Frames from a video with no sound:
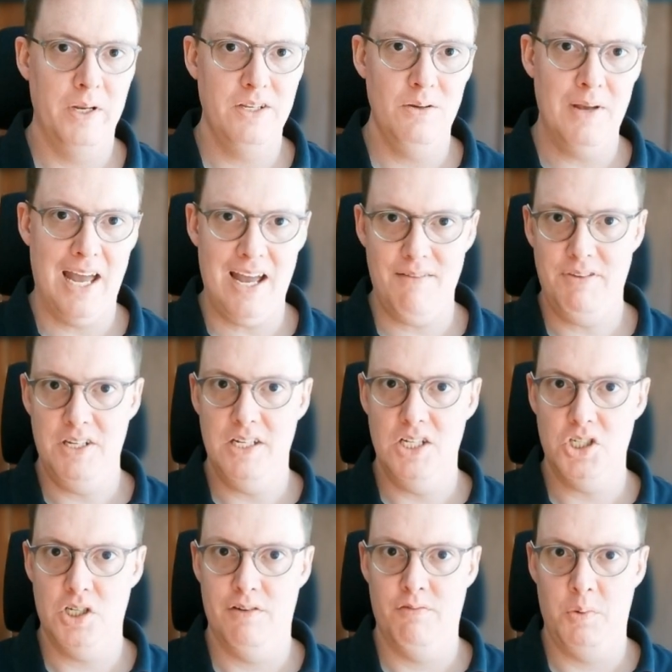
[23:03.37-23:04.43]
you have the
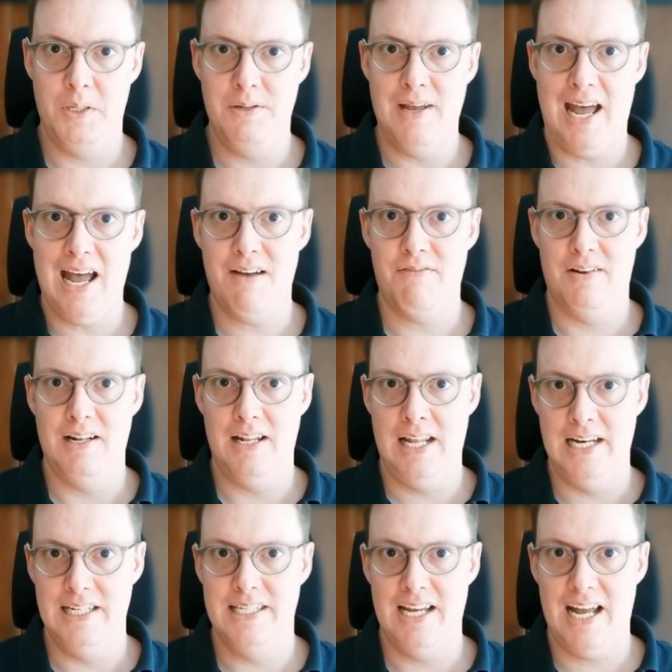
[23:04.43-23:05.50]
initiative, when you have an
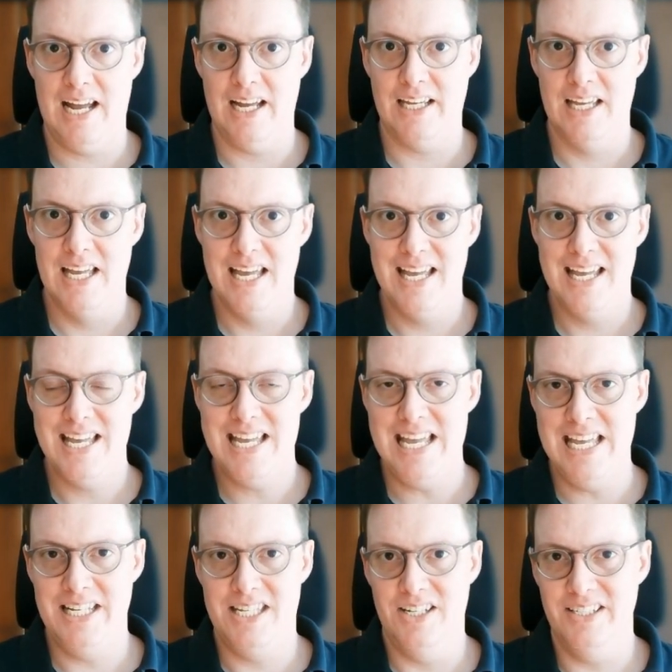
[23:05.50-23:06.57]
attack,
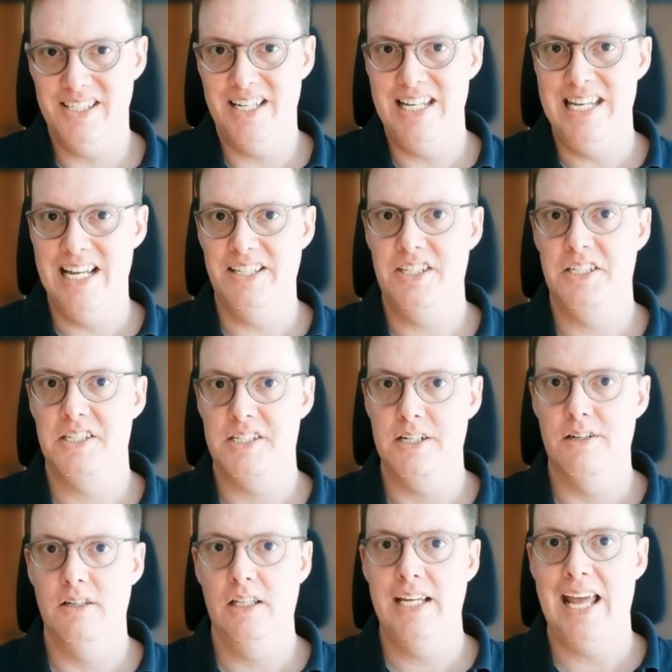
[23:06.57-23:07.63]
it doesn't
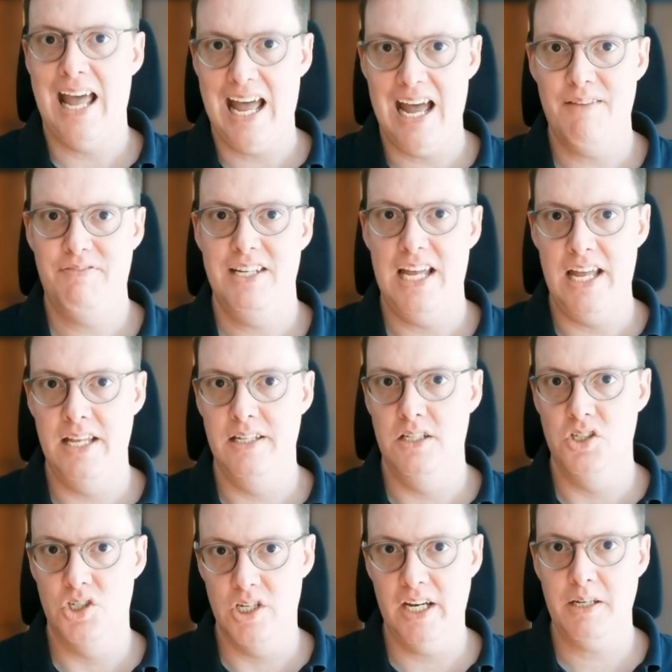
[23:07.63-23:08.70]
necessarily have to end in
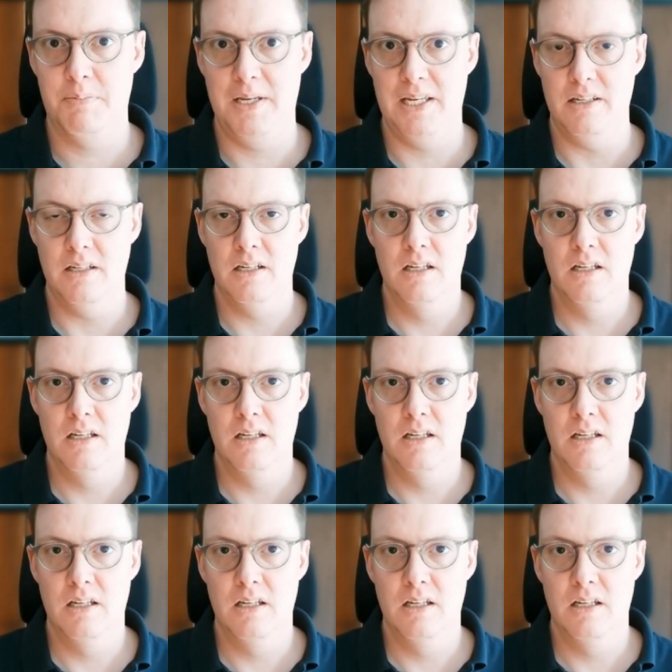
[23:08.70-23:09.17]
checkmate,